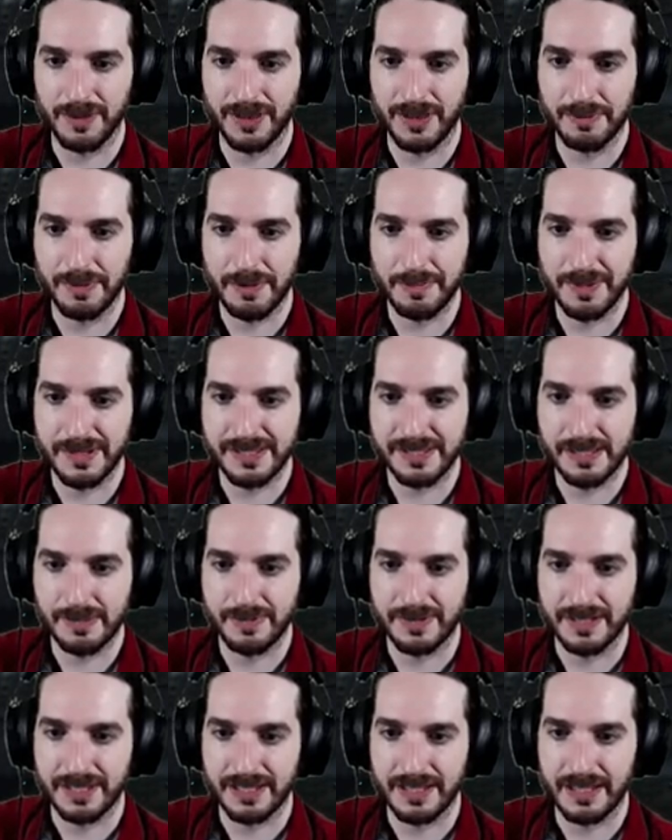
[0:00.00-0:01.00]
that might be
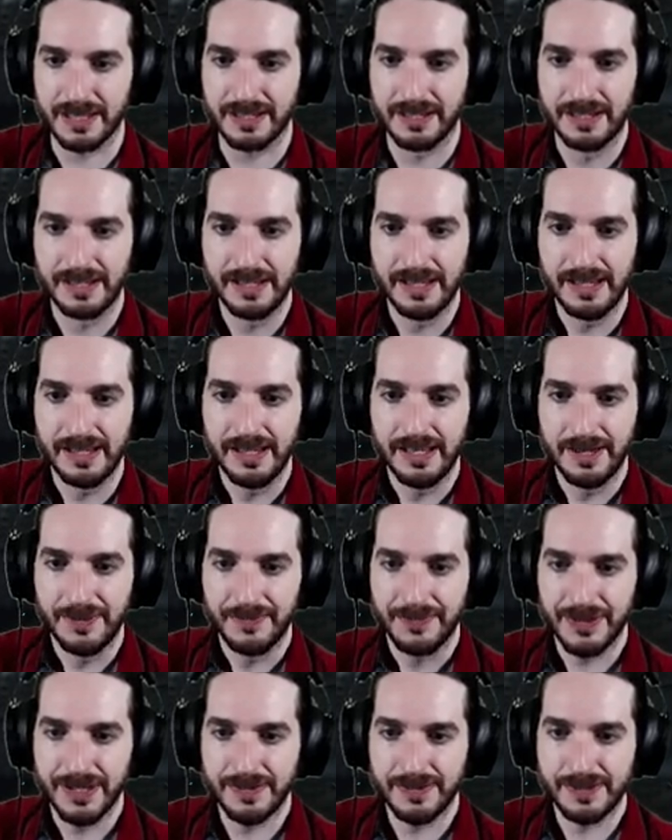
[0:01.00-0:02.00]
summoned again.
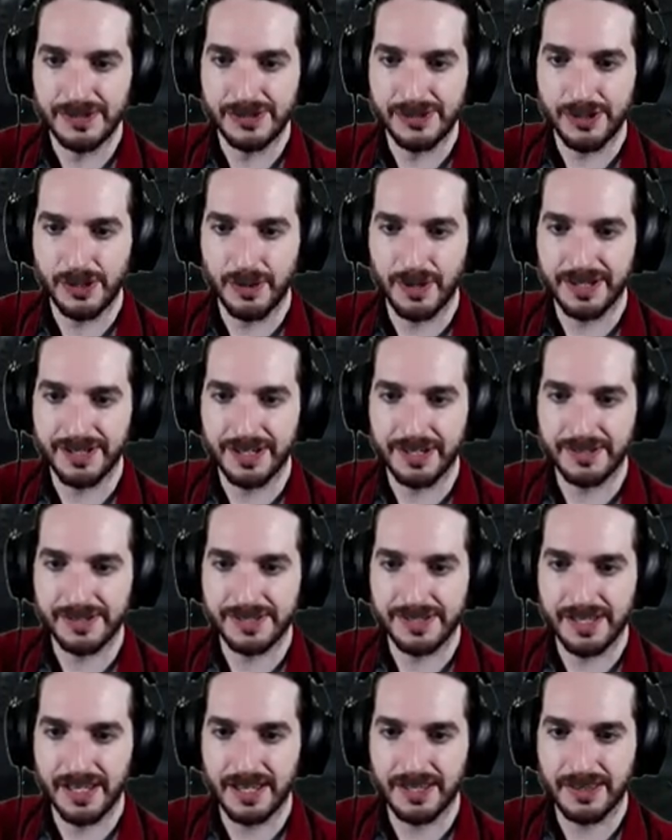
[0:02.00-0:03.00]
Even so, I dare
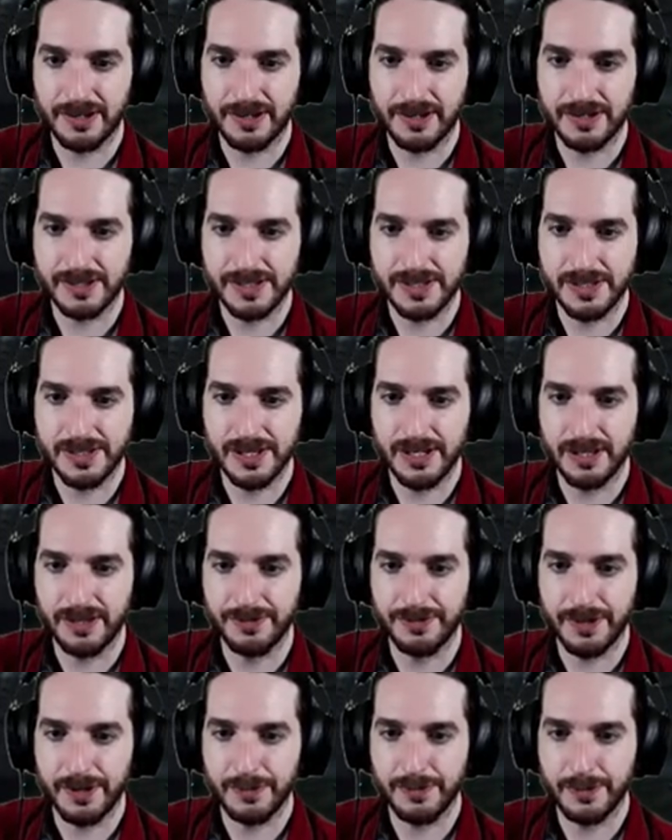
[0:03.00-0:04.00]
say there are still
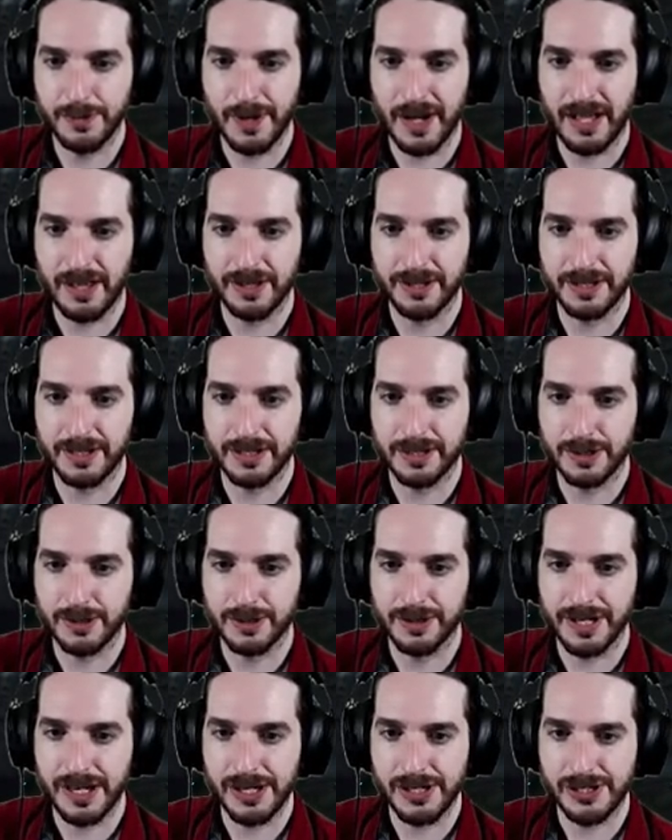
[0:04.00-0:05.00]
a fair few Allagan
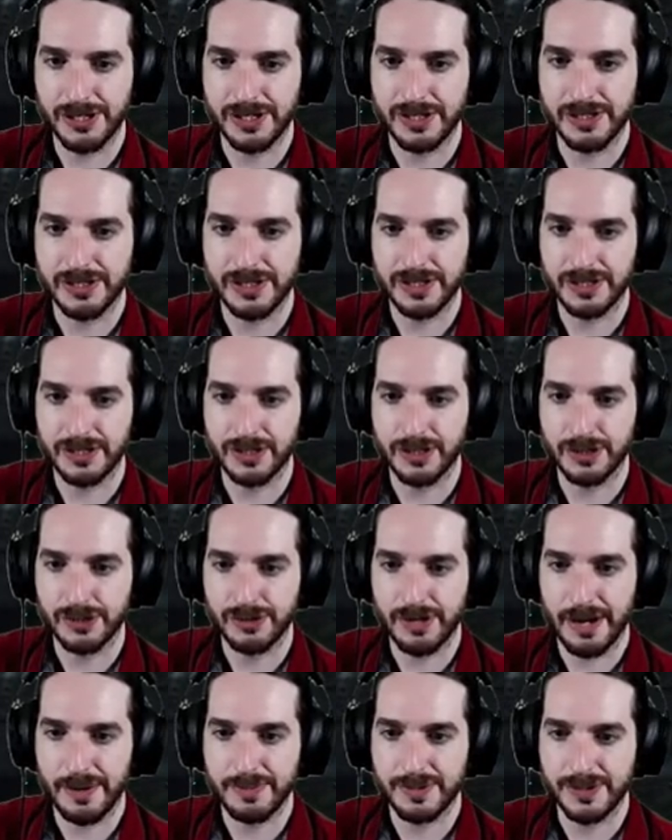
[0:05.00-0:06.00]
creations and
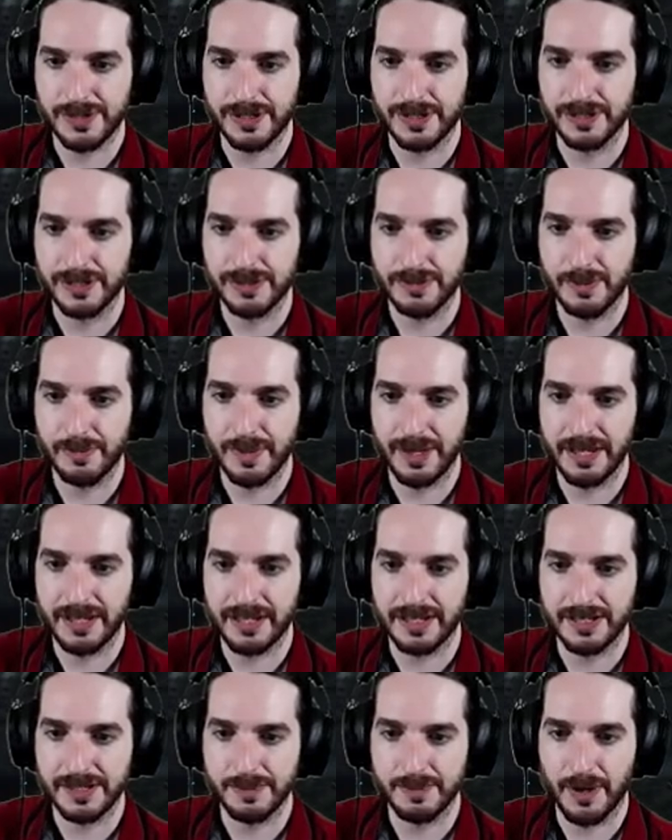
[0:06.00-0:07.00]
contraptions
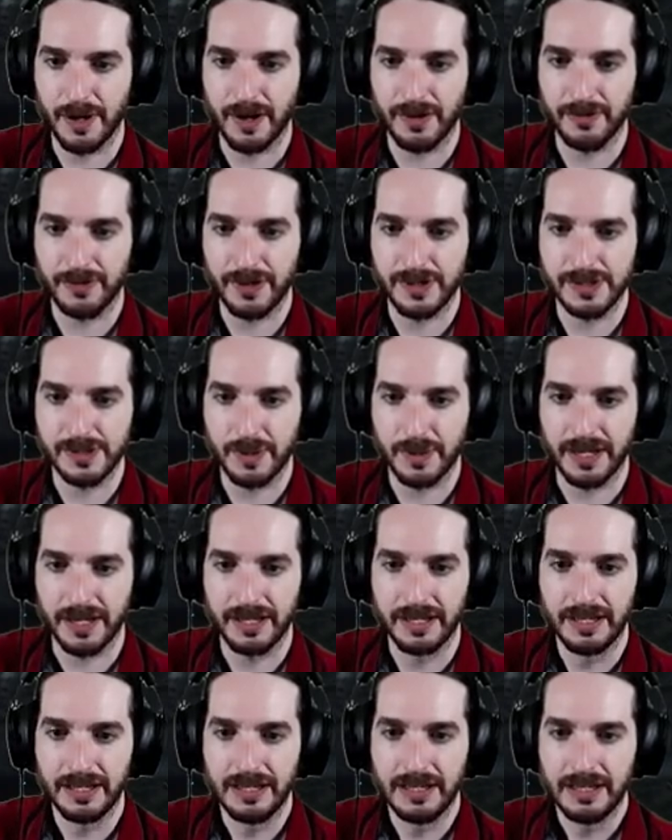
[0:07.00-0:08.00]
remaining to bar a friend's
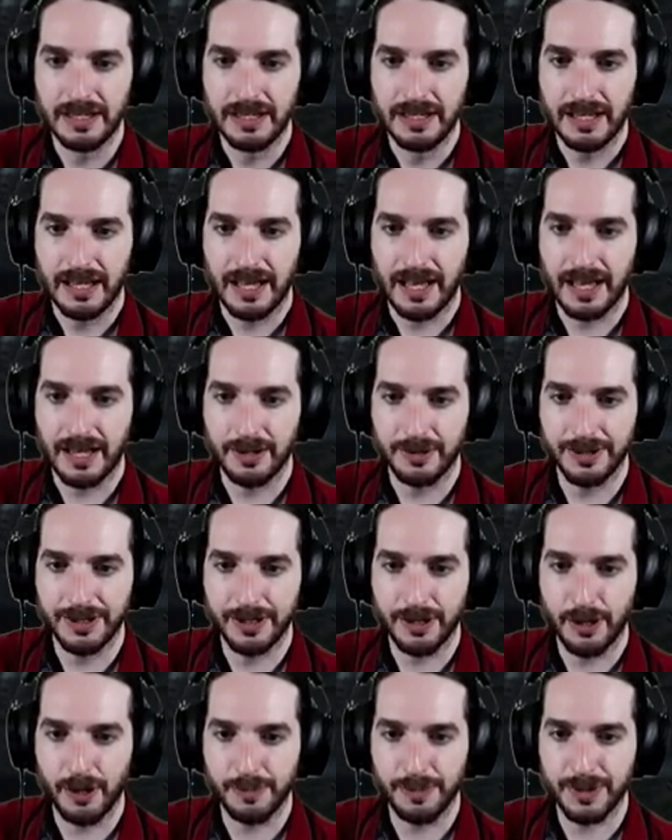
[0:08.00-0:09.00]
way. I
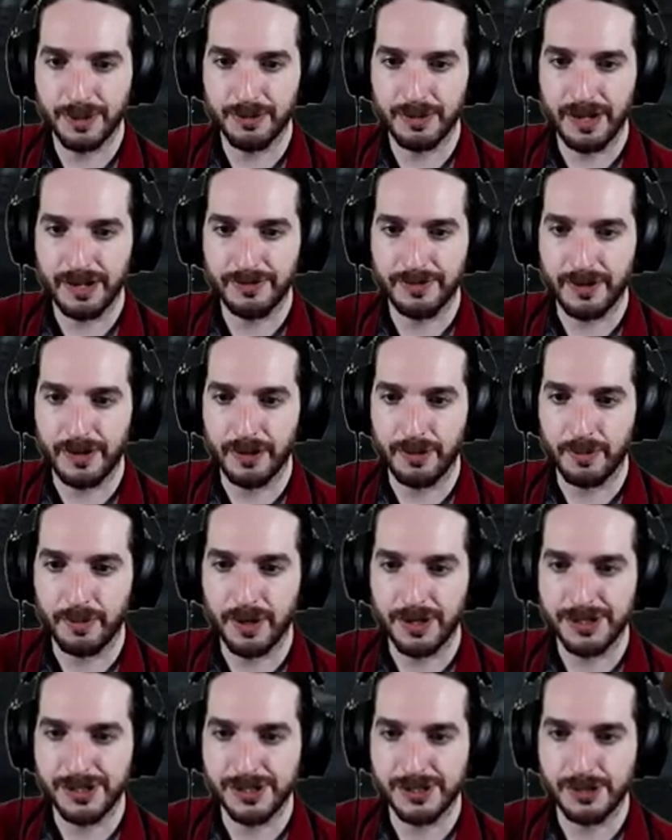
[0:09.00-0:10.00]
only hope the grandfather
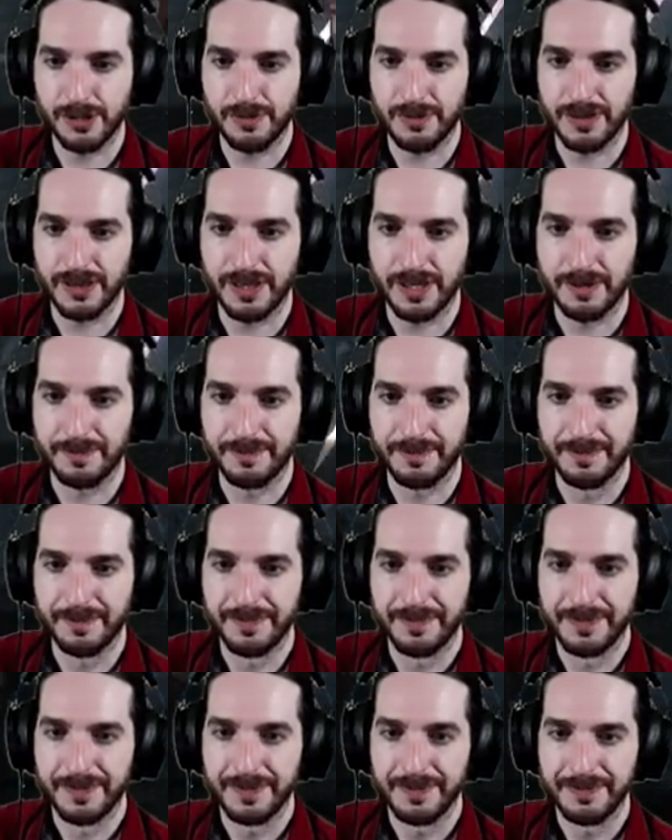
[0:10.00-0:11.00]
watches over them.
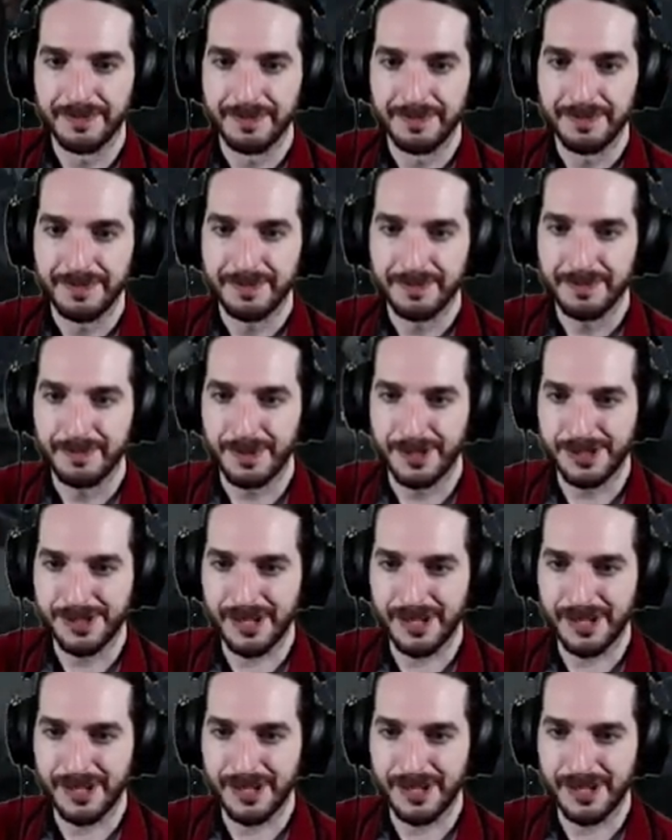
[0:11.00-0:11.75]
Which,